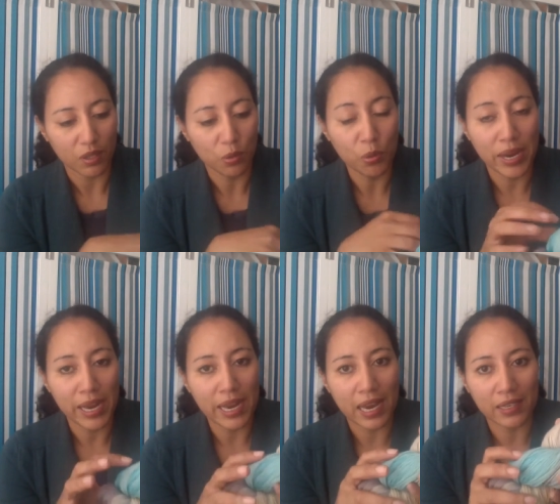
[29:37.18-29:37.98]

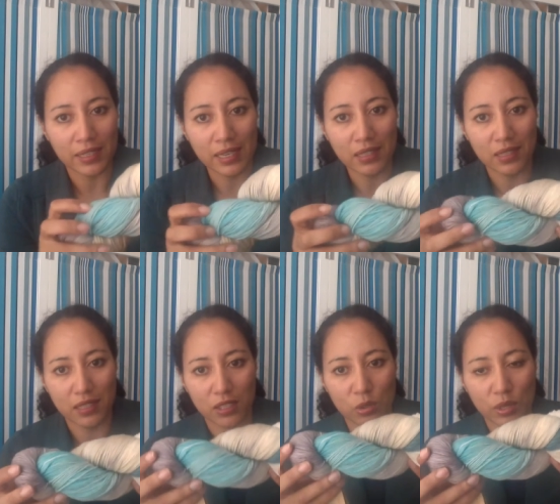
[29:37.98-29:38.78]
way I knit, so
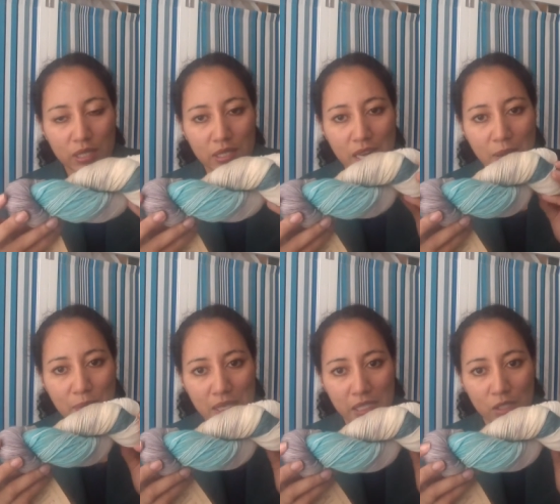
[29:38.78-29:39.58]
the 2 at a time
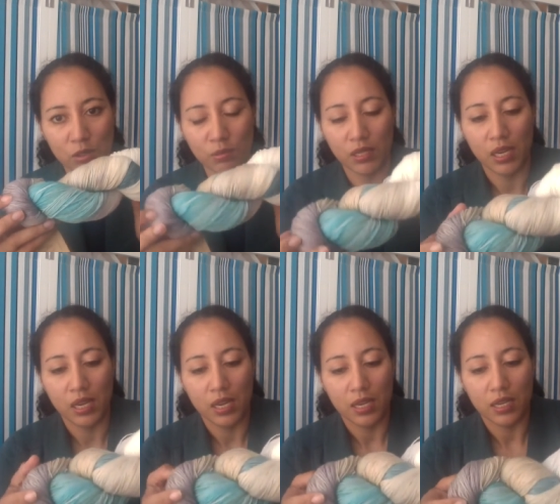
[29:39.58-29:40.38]
magic loop,
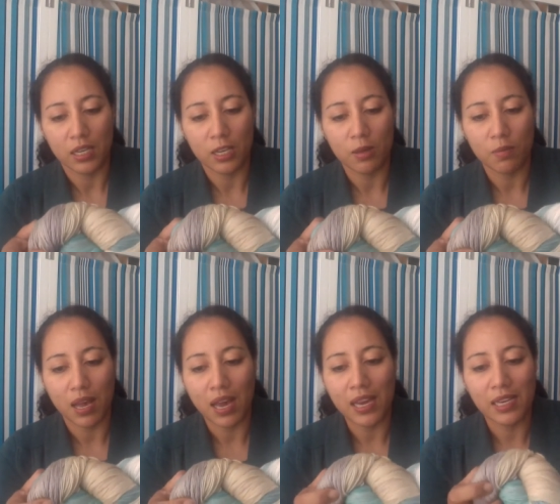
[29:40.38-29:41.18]

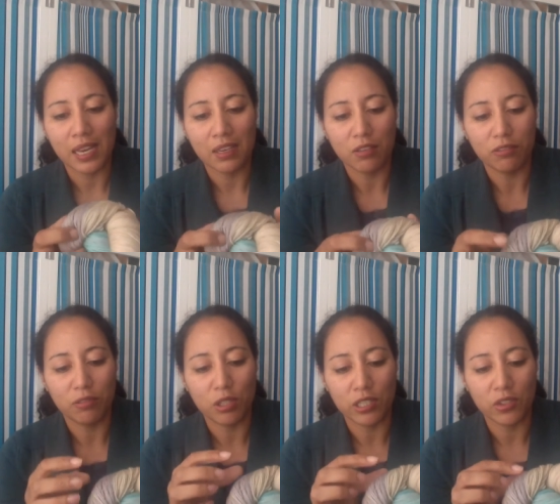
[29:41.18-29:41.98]
I can
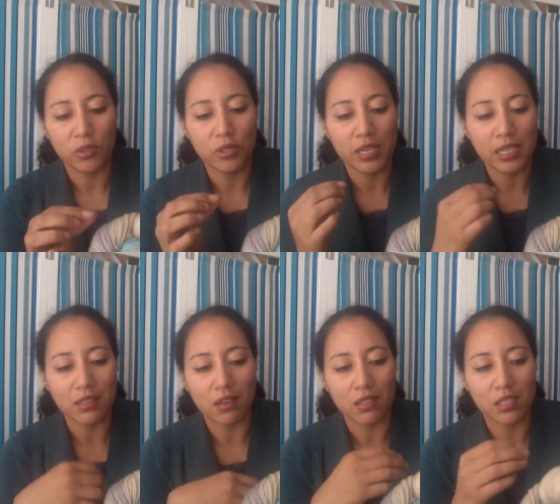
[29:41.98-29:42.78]
afford to knit
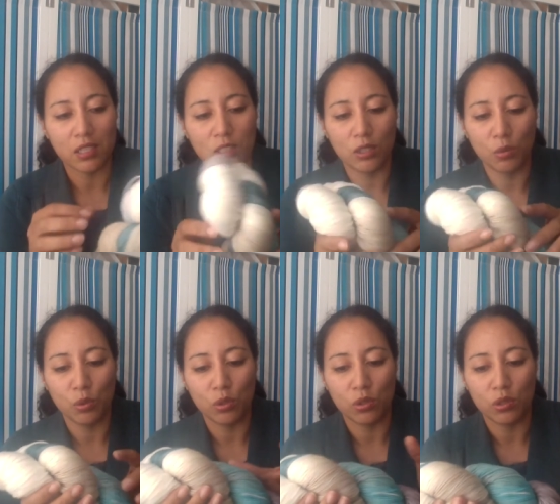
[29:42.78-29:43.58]
until the
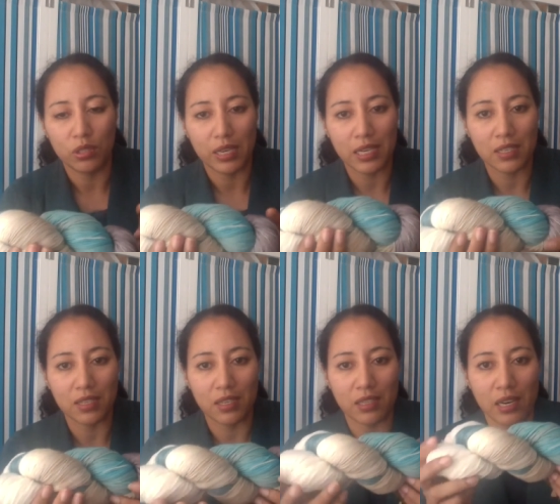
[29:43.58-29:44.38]
wool is
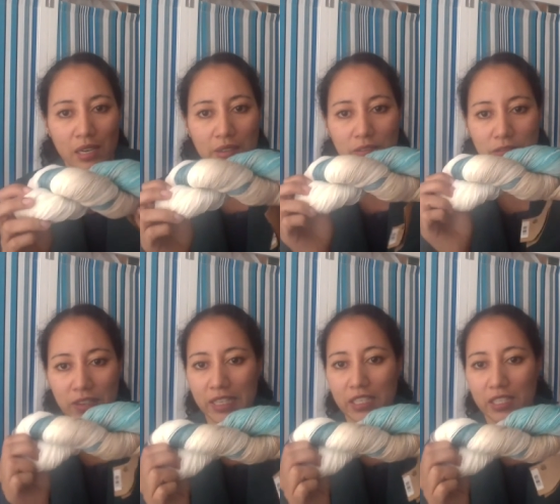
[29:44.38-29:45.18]
entirely
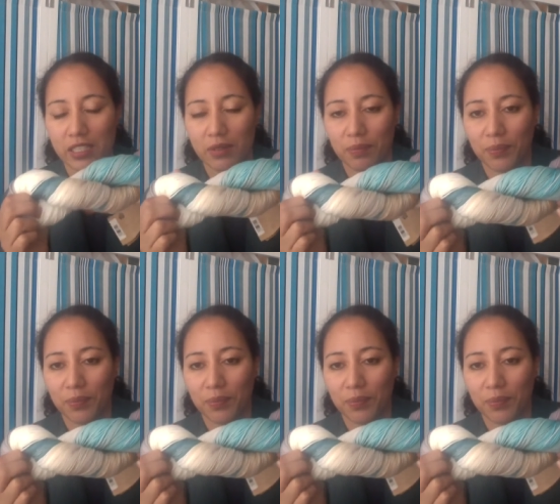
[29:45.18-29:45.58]
finished.